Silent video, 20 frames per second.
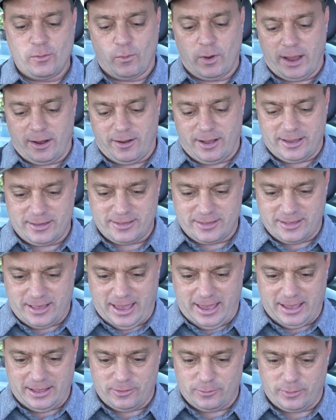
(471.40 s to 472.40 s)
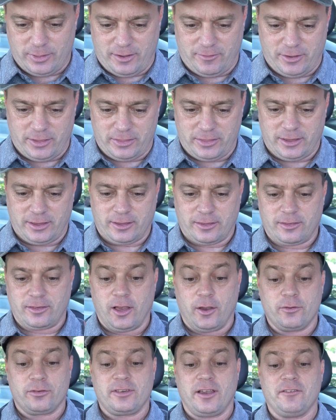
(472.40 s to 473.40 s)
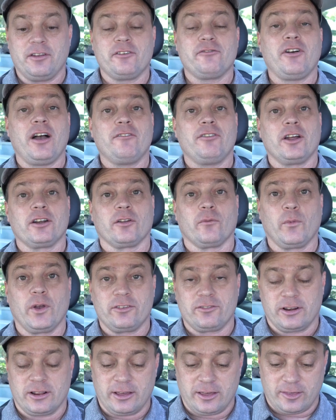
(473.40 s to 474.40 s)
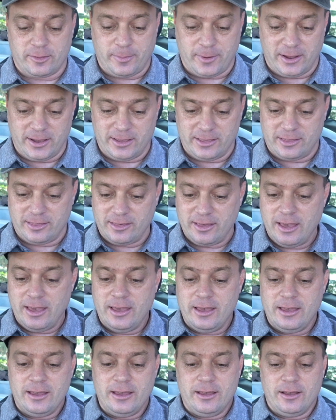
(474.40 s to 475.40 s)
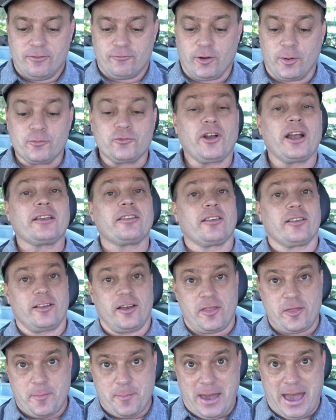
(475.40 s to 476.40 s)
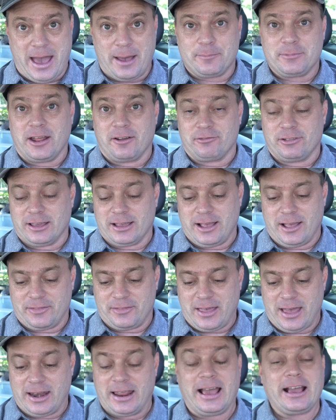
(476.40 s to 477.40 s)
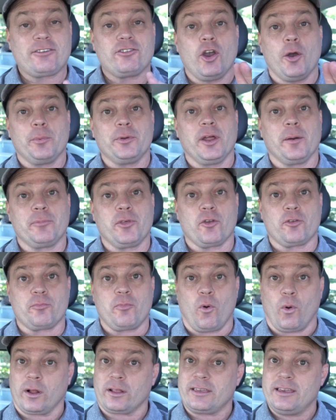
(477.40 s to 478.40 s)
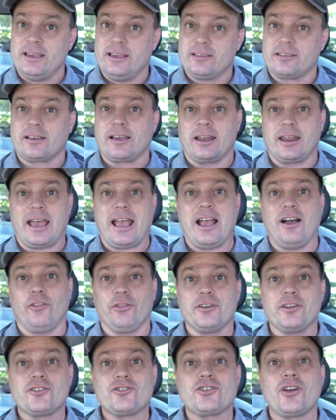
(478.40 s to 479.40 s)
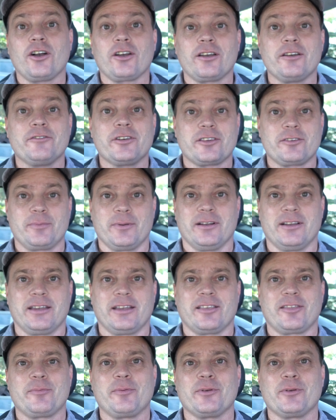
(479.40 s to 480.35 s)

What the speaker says: where I stand with everything. So 7,500 Wizarding experience from Traces on the Map. Definitely got that. I actually opened up those port keys. Got a healthy chunk of experience,